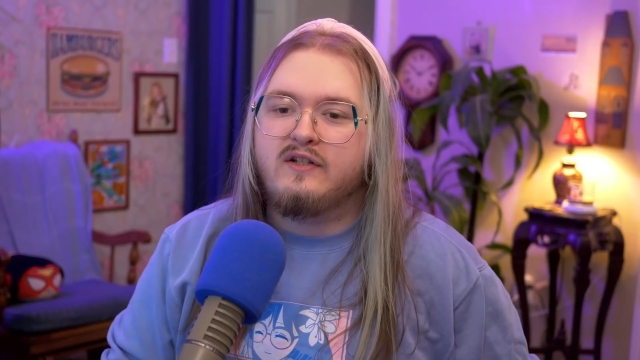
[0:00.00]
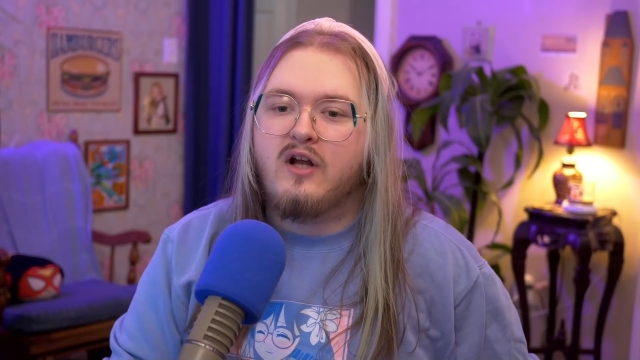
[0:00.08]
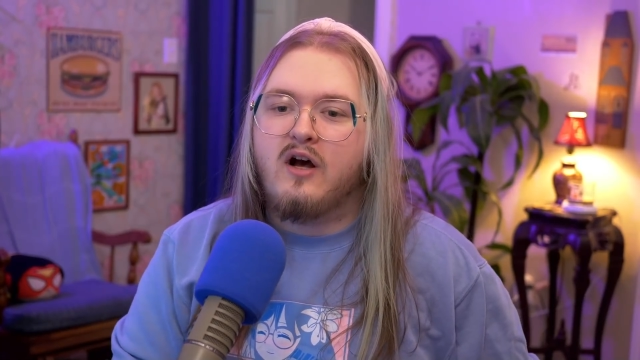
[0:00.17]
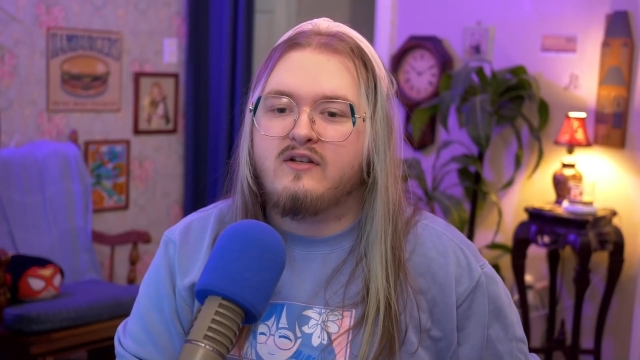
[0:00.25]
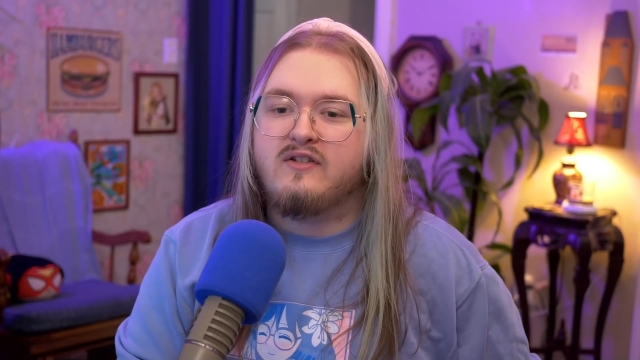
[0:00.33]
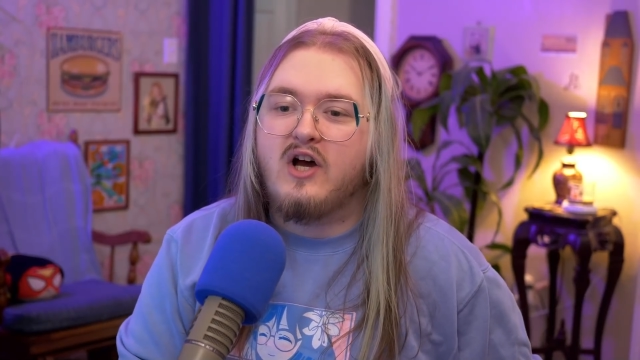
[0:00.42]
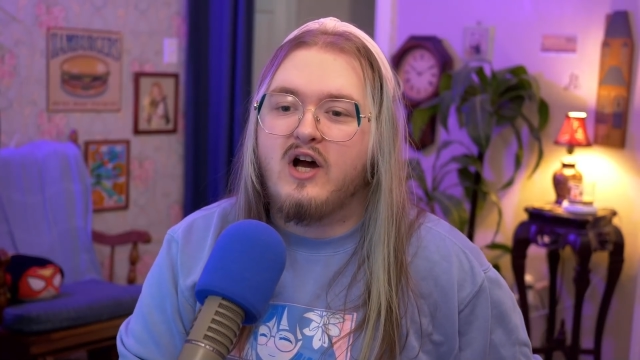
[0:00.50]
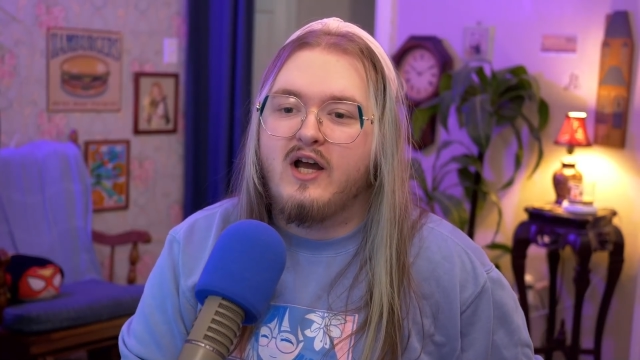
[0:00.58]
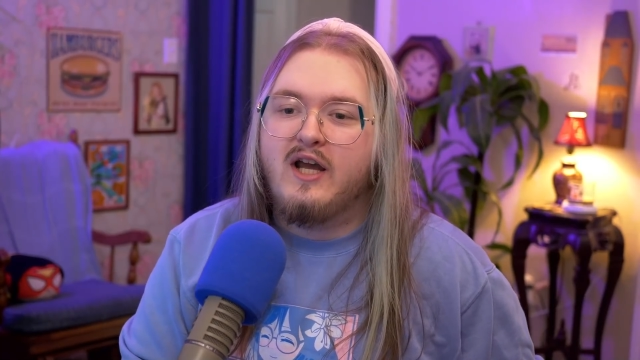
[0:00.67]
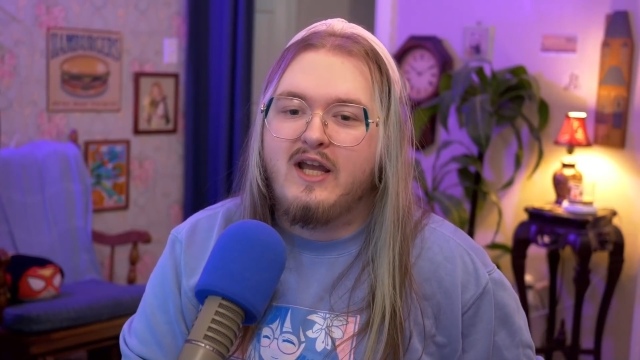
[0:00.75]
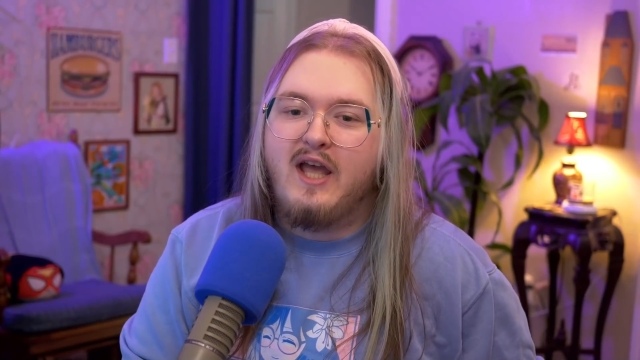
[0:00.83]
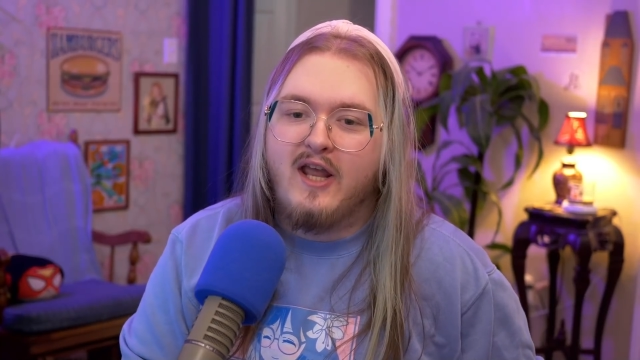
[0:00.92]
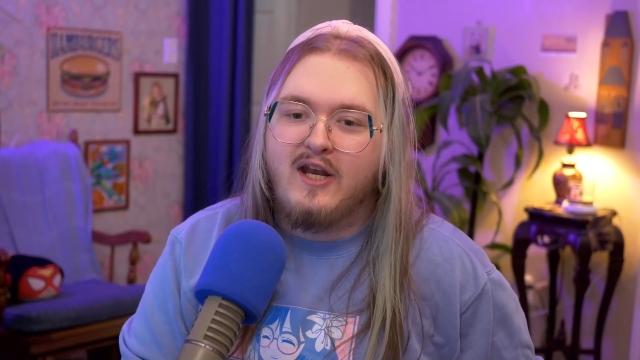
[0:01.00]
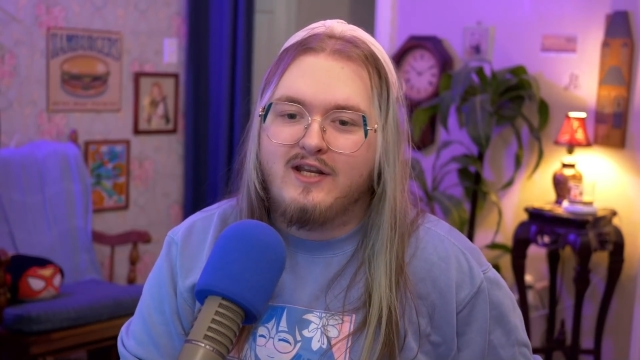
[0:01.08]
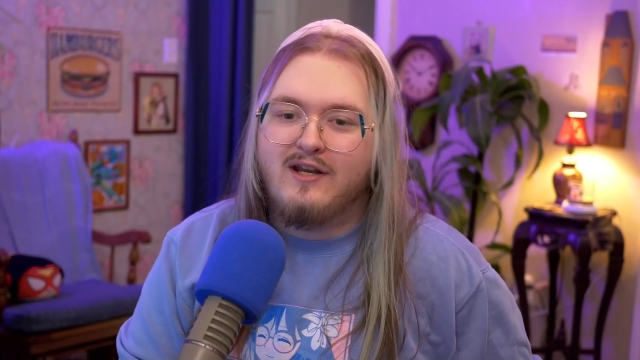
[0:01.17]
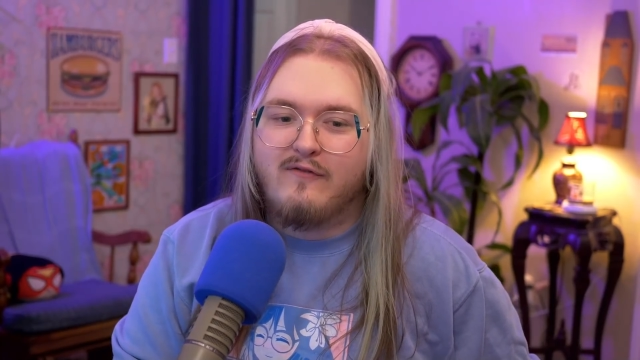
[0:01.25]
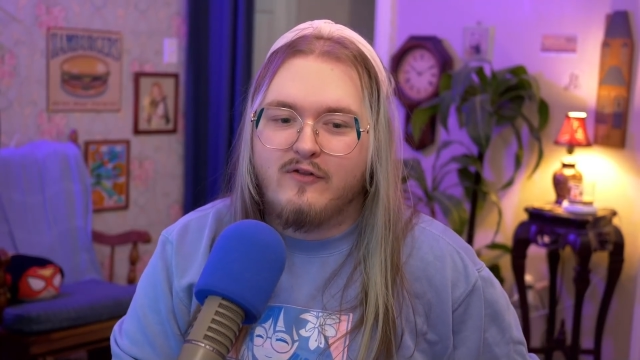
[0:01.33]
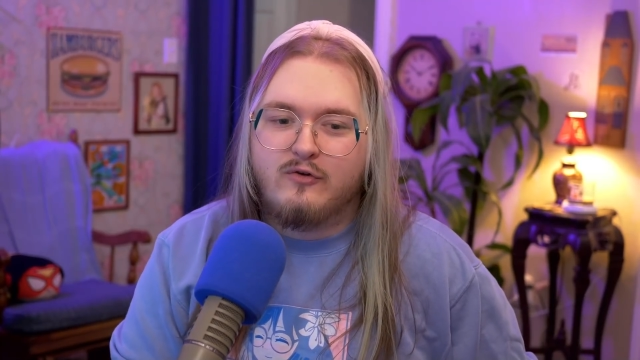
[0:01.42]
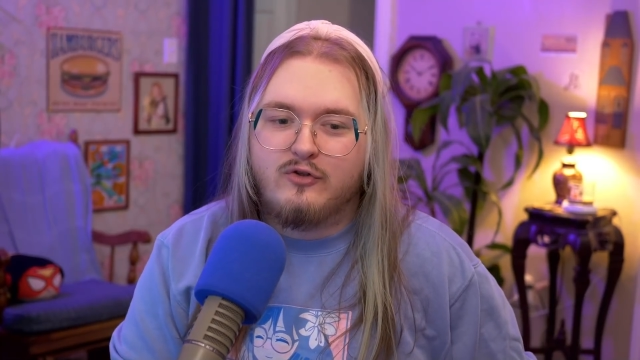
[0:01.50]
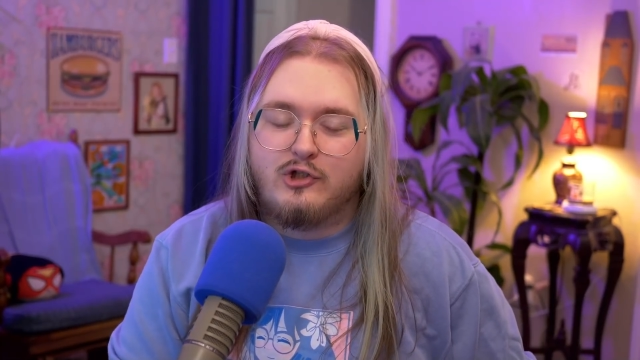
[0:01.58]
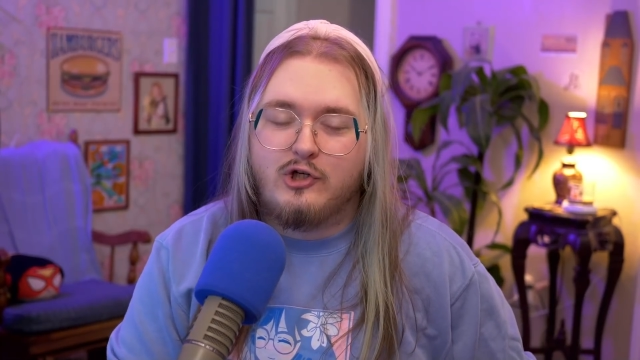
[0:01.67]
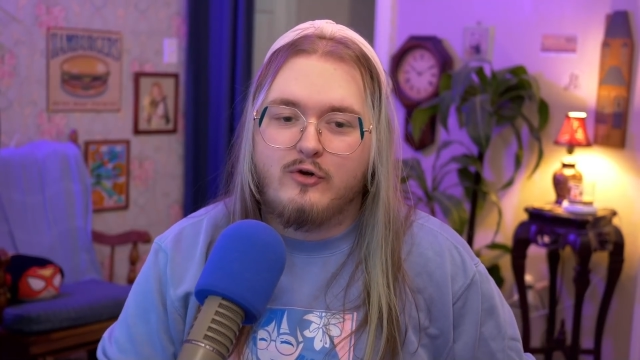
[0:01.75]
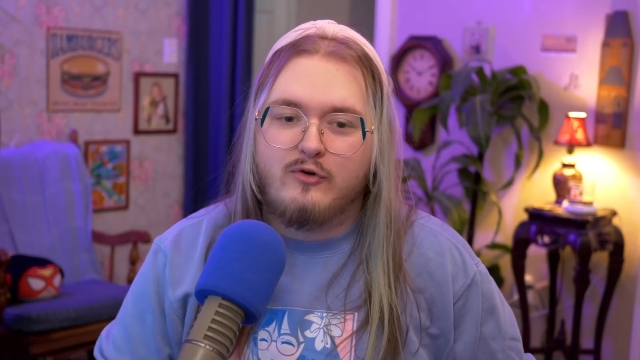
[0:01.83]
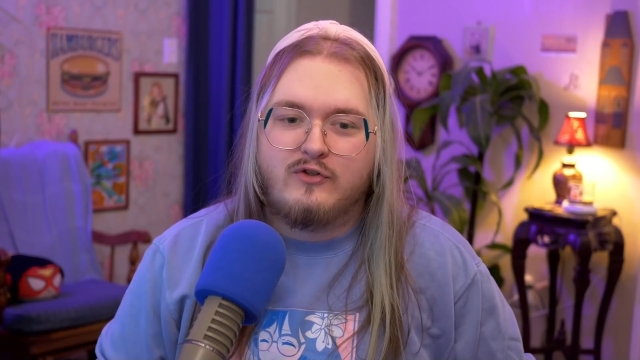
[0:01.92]
Speaker 1: not tie any of those
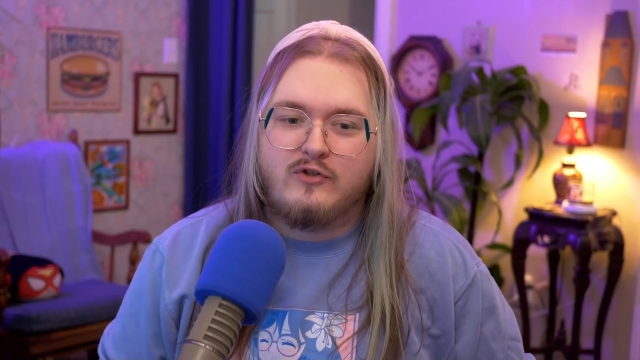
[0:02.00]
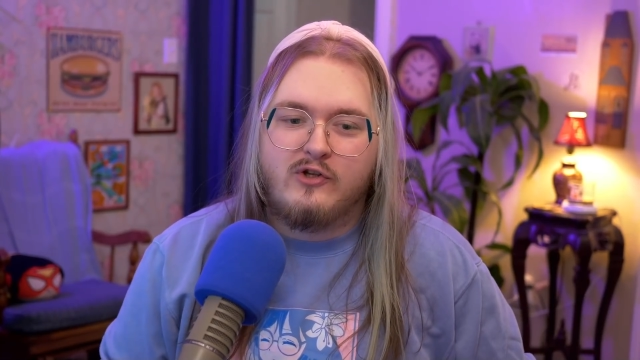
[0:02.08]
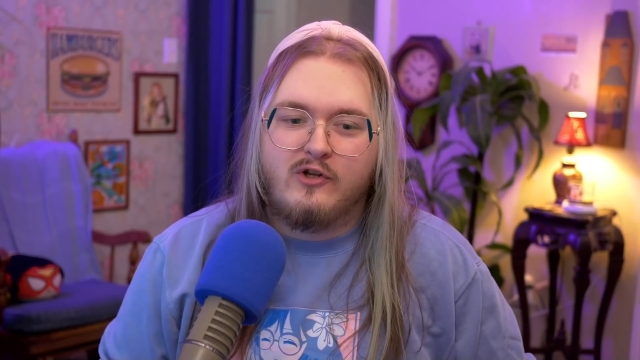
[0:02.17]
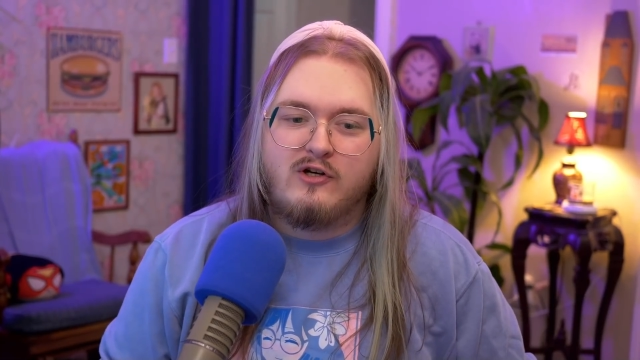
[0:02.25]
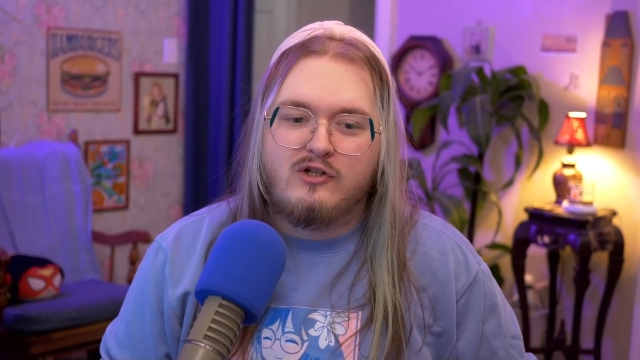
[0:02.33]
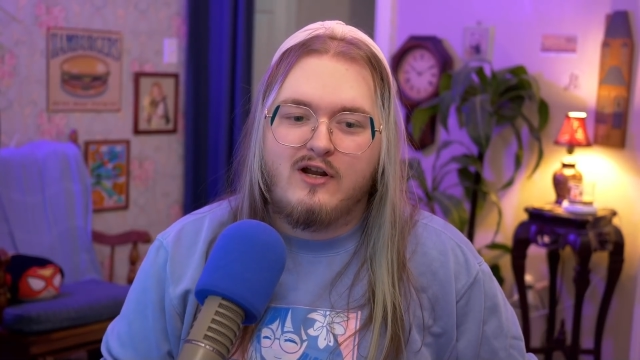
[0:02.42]
shows to the larger